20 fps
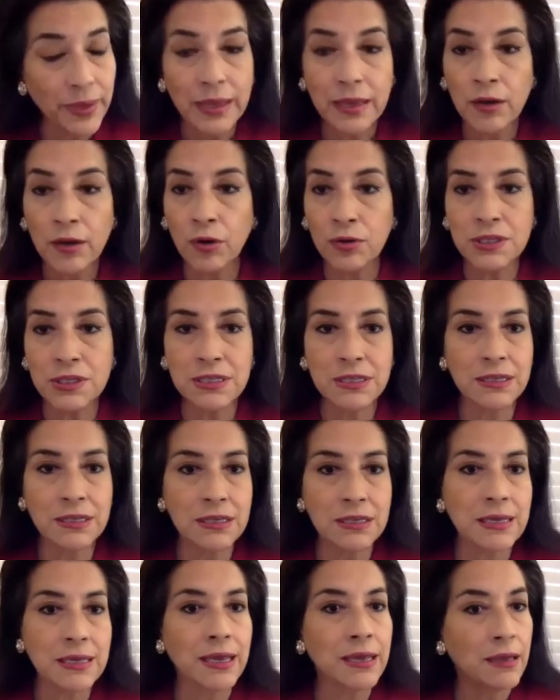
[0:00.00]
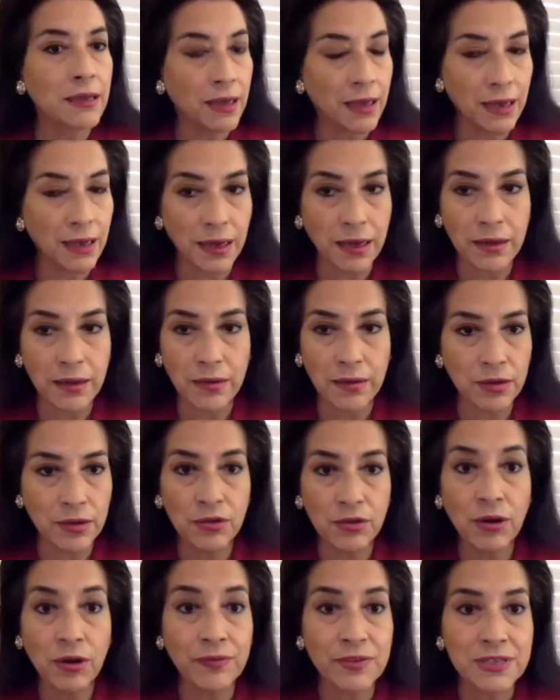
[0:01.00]
Host is gonna say, you
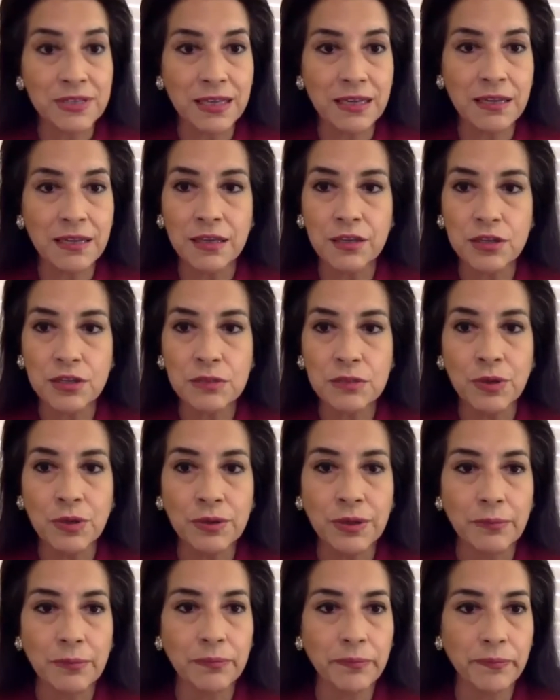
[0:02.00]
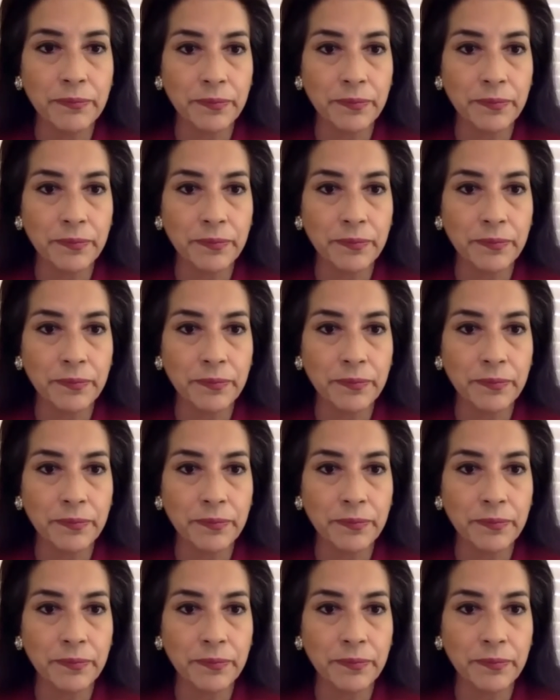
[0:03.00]
don't have to say anything, just mute them.